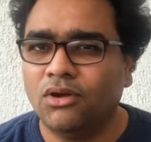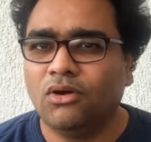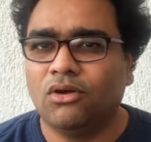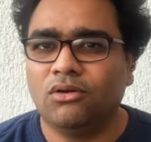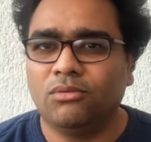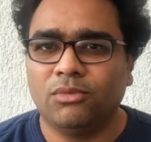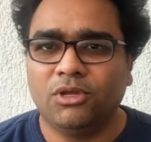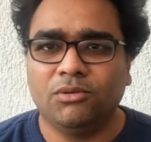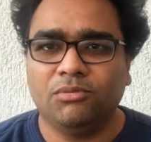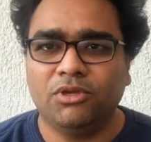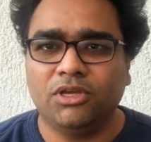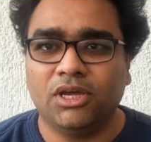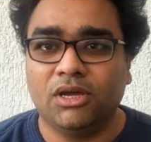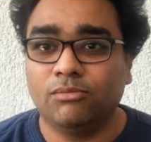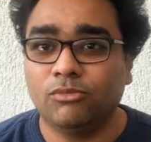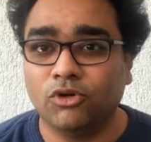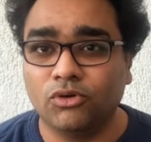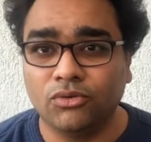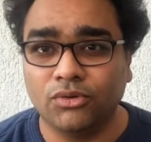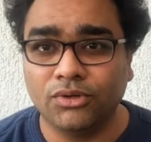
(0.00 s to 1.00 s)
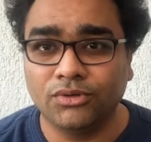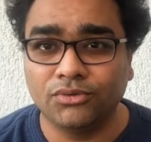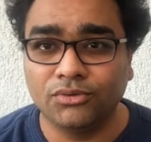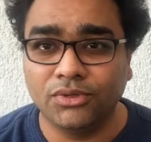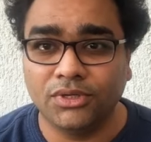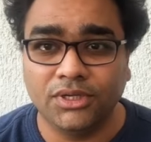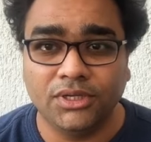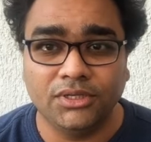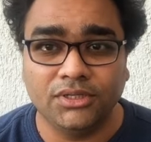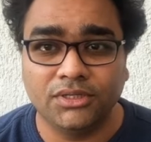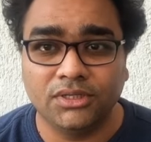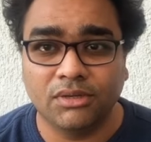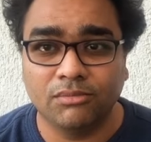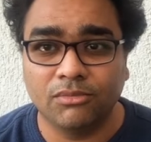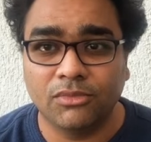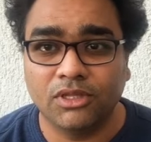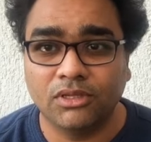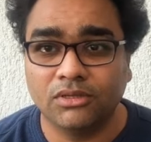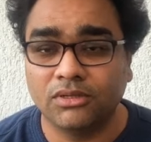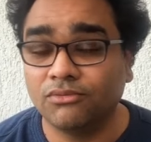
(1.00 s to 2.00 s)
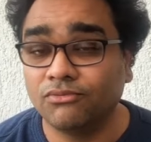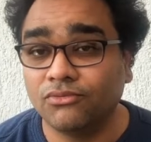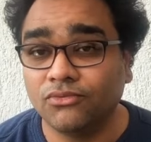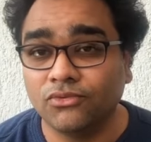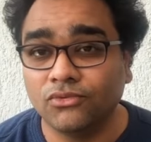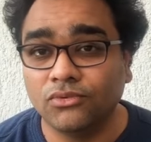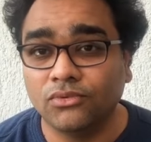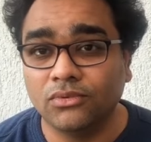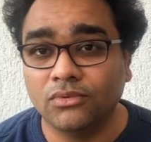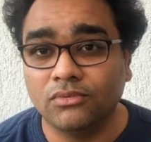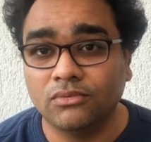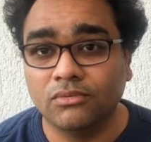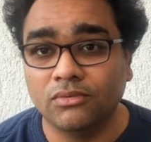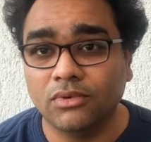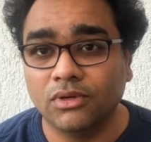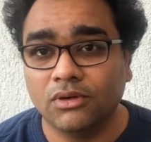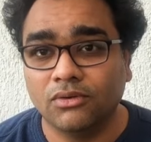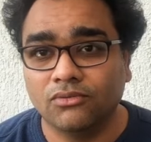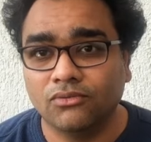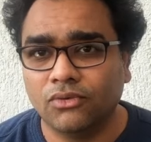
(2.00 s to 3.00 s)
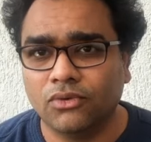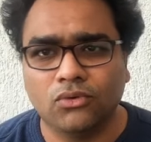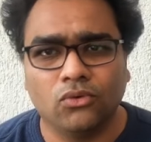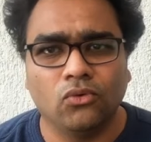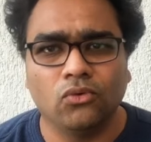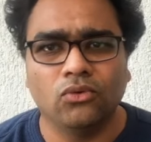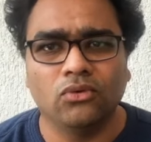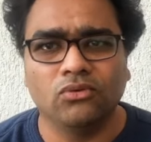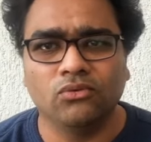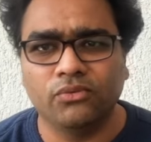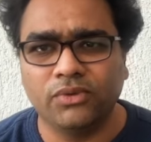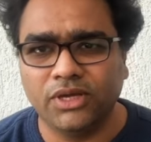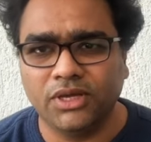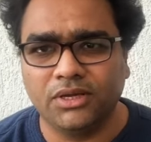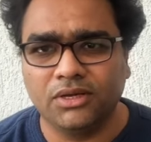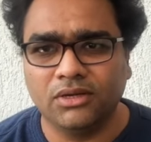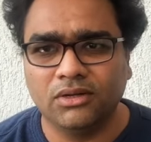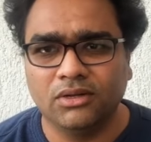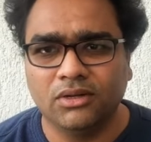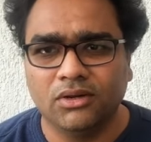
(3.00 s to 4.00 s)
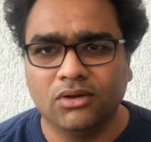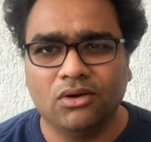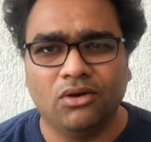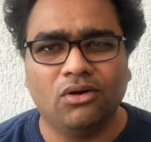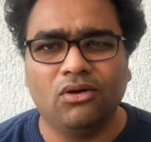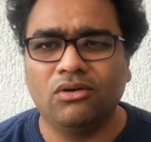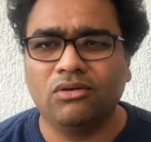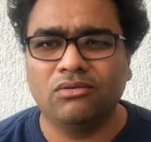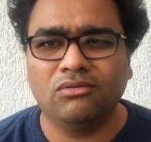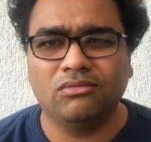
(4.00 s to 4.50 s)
or maybe i'm not going to eat some some food for a whole week or